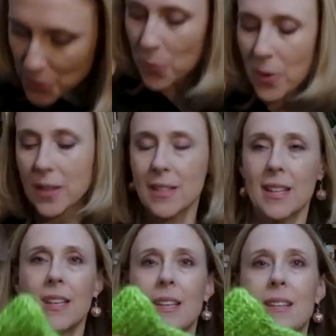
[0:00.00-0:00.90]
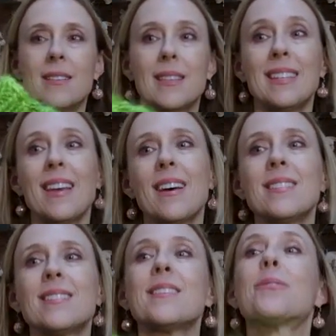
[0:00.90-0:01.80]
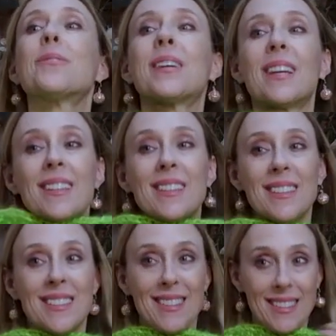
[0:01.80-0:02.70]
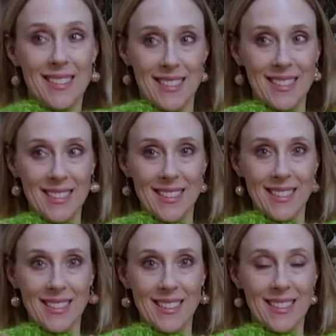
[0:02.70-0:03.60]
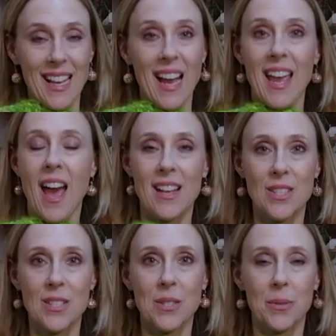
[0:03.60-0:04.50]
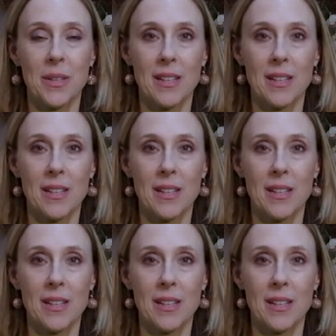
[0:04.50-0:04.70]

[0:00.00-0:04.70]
one is, yes, okay, I had to do it